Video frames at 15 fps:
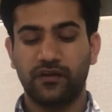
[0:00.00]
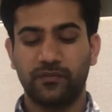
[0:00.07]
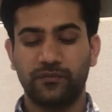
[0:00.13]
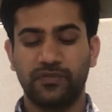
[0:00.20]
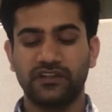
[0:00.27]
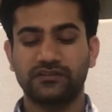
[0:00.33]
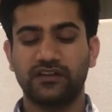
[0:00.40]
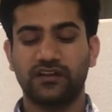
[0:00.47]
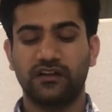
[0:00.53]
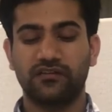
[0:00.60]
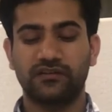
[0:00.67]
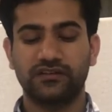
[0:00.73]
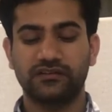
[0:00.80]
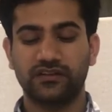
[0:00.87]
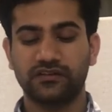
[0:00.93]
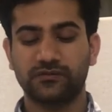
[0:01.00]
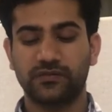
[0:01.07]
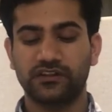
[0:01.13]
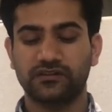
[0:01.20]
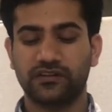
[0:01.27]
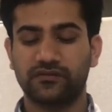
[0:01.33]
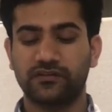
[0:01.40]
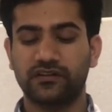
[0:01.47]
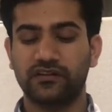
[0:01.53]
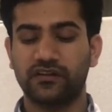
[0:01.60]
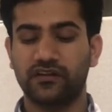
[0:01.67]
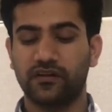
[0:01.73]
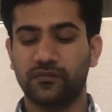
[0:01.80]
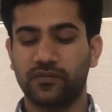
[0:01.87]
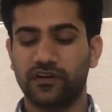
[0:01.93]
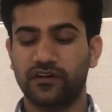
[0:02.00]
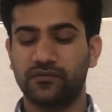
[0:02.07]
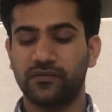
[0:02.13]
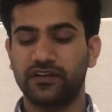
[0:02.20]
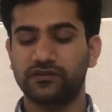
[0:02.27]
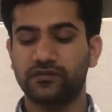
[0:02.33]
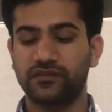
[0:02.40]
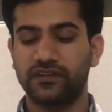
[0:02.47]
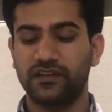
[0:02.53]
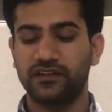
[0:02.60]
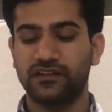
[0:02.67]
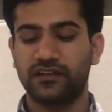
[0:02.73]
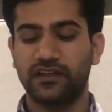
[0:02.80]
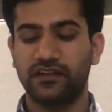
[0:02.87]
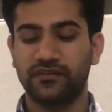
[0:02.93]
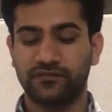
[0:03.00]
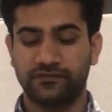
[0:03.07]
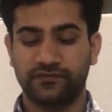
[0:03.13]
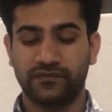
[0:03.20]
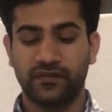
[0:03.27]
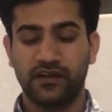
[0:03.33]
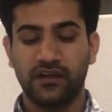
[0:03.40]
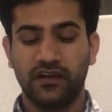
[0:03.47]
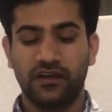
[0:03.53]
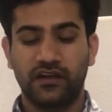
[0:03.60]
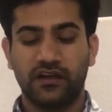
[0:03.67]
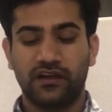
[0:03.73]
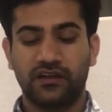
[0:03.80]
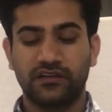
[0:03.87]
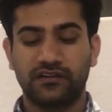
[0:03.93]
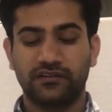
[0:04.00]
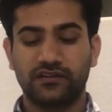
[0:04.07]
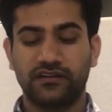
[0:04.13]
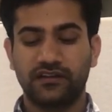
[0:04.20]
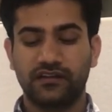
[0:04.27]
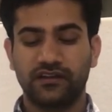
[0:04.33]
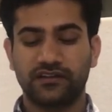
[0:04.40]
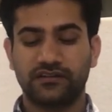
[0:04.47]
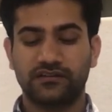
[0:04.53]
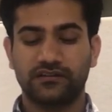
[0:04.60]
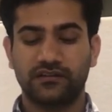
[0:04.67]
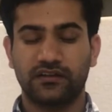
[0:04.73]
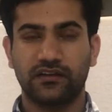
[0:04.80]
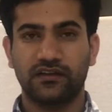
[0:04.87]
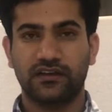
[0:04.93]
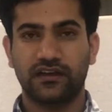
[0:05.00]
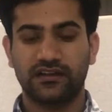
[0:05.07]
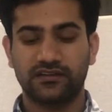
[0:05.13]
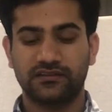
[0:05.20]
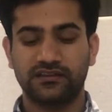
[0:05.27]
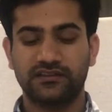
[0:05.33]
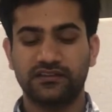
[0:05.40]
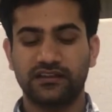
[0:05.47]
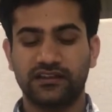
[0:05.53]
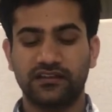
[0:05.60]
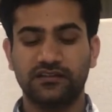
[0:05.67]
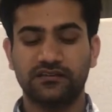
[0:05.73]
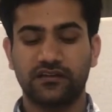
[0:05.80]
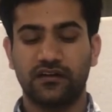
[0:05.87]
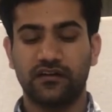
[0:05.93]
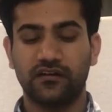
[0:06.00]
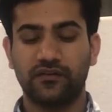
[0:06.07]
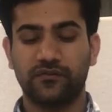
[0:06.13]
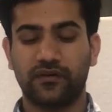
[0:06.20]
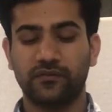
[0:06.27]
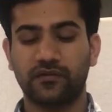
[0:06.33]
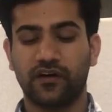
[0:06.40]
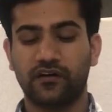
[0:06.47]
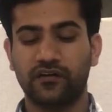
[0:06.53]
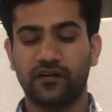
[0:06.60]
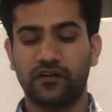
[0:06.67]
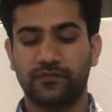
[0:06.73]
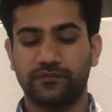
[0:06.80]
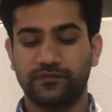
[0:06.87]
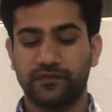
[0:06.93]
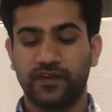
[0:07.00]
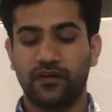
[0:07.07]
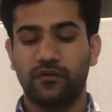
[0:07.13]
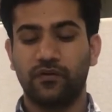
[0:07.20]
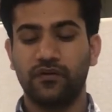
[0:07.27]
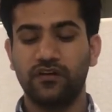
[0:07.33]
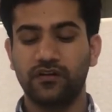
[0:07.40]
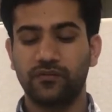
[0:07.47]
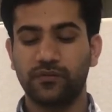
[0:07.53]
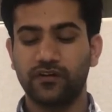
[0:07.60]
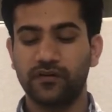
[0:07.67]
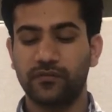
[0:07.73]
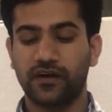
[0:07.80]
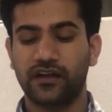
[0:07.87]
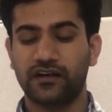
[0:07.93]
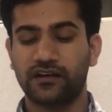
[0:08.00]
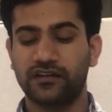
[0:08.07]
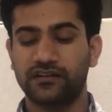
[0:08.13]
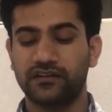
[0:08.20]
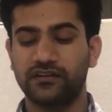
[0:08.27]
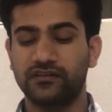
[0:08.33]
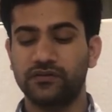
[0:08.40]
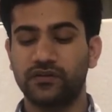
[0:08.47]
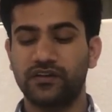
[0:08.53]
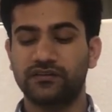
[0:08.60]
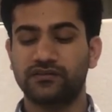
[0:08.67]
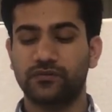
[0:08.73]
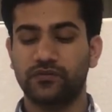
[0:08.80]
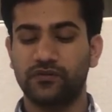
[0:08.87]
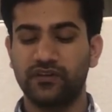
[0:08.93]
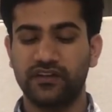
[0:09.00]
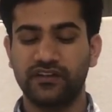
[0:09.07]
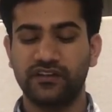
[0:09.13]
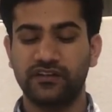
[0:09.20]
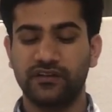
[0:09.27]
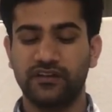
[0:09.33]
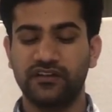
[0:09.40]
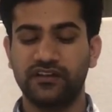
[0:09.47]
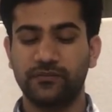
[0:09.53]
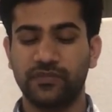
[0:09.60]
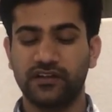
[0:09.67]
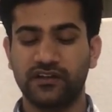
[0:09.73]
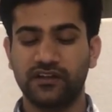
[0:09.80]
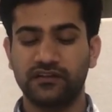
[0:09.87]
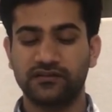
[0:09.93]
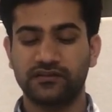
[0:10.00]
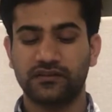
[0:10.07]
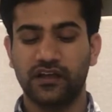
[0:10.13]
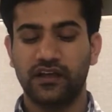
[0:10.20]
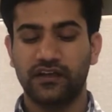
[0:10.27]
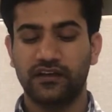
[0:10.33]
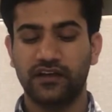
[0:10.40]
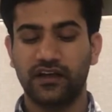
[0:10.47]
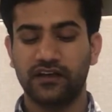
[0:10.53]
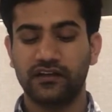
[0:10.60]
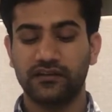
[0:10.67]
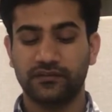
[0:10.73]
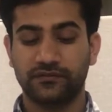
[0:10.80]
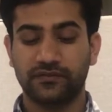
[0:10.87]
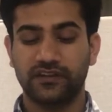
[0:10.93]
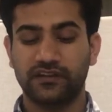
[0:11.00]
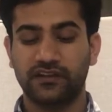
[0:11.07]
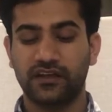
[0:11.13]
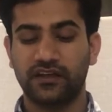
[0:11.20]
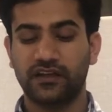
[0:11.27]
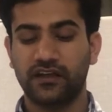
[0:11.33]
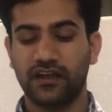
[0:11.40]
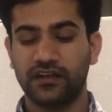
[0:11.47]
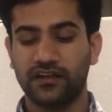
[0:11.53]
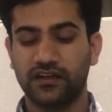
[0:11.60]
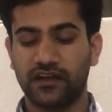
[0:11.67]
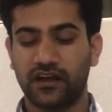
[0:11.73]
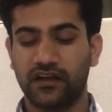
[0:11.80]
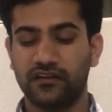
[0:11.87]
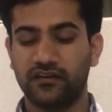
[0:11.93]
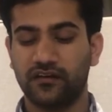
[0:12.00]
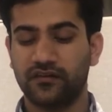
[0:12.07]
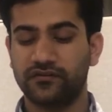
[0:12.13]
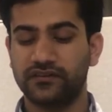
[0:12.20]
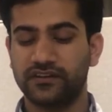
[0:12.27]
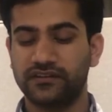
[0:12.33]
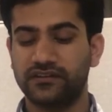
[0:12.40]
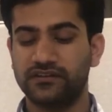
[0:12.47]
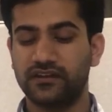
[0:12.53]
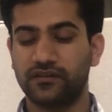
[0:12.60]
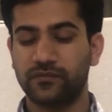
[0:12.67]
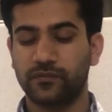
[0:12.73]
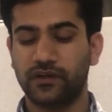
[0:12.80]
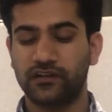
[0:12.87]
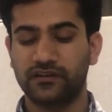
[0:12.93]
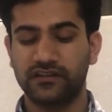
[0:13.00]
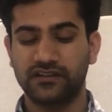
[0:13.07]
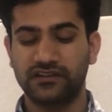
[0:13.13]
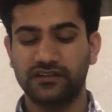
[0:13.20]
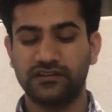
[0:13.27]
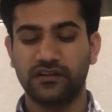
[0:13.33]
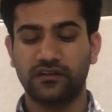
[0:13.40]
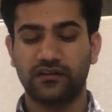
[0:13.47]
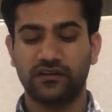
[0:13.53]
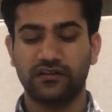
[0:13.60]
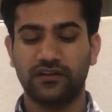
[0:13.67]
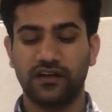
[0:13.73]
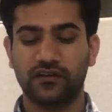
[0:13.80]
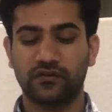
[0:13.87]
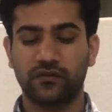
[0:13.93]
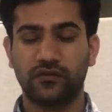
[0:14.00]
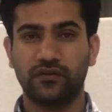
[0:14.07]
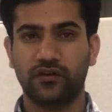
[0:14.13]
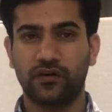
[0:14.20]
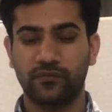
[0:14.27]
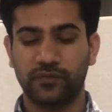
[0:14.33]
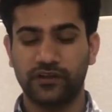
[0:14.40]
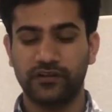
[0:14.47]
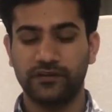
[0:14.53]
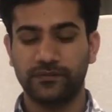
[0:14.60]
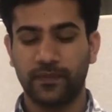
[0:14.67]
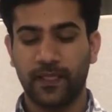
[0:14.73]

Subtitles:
Based on our research, most often the number remains within 10. And the next characteristic is all firms under oligopoly market enjoys full independence regarding taking any kind of decision, but the decision that one company